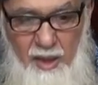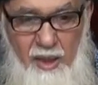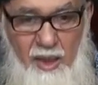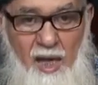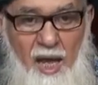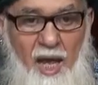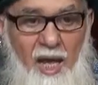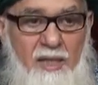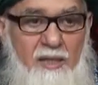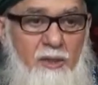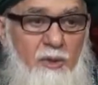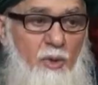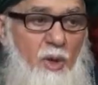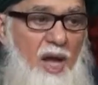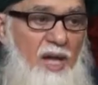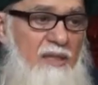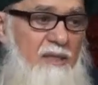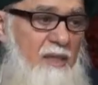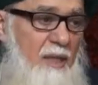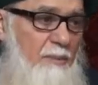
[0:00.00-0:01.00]
he has to
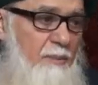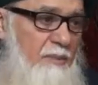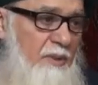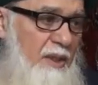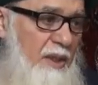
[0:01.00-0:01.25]
accept